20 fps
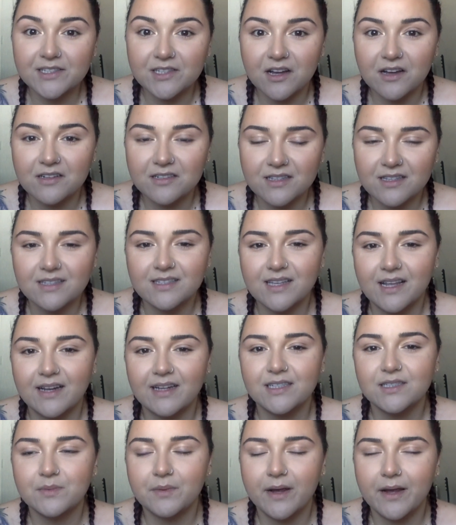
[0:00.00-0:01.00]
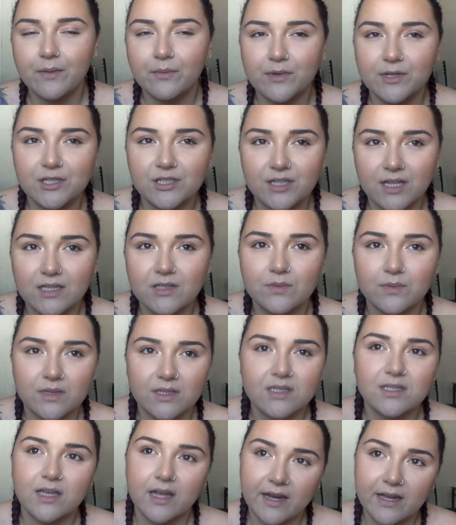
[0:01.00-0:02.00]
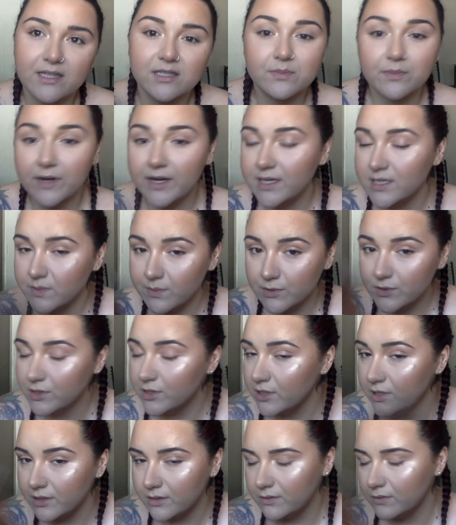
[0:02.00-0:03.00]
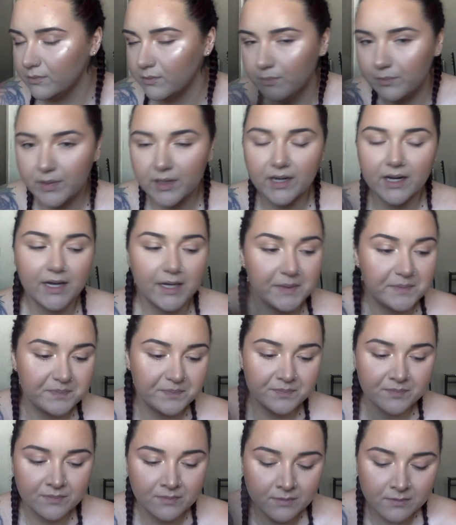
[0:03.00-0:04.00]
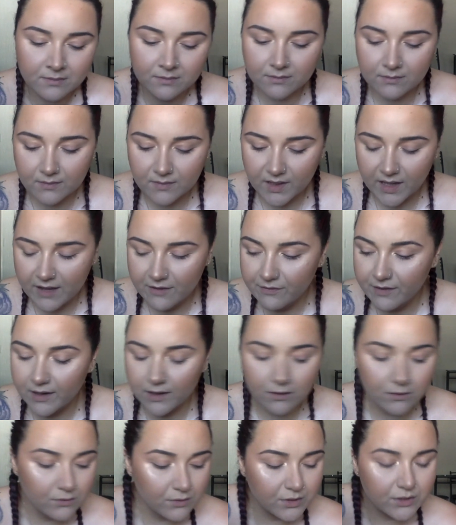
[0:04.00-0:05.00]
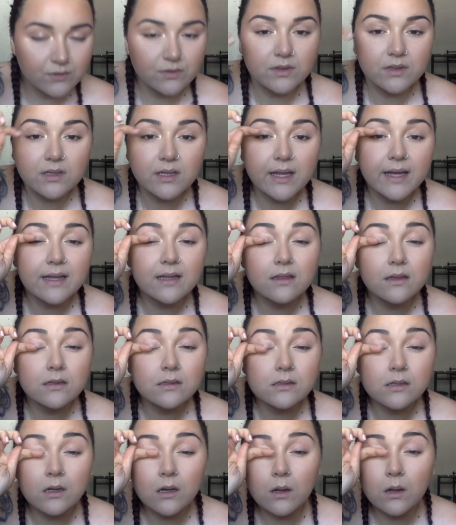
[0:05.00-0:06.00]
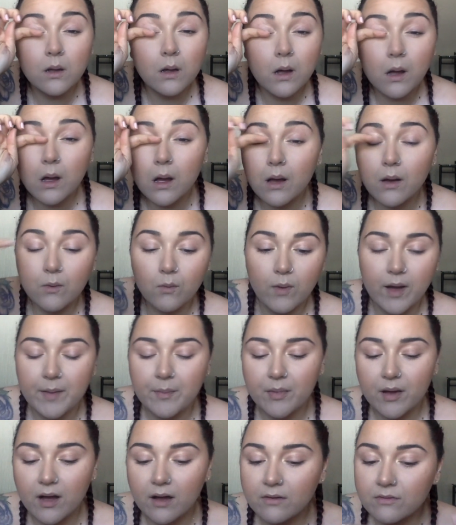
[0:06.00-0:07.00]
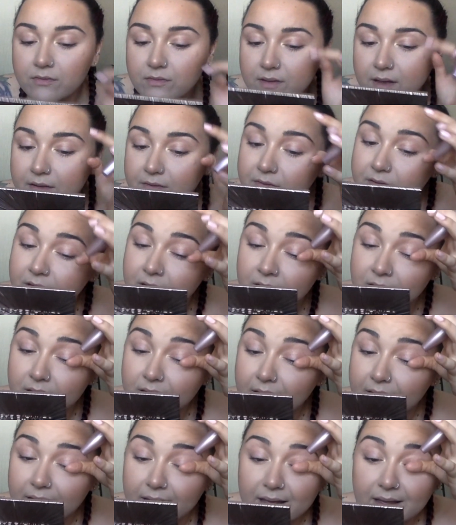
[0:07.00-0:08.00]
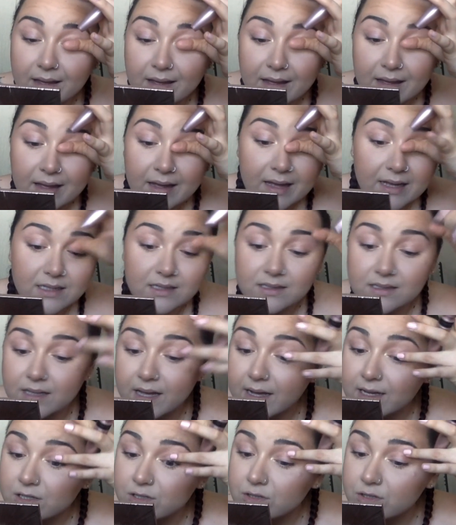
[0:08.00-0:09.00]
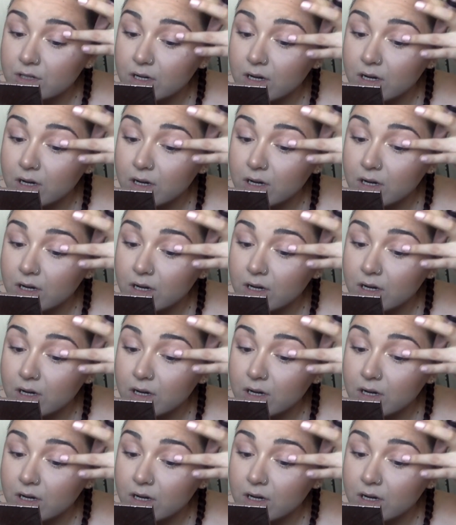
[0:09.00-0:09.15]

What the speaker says: onto the setting spray, which that's what the setting spray is supposed to do. But if I don't do like this little wipe off, I feel like it's extra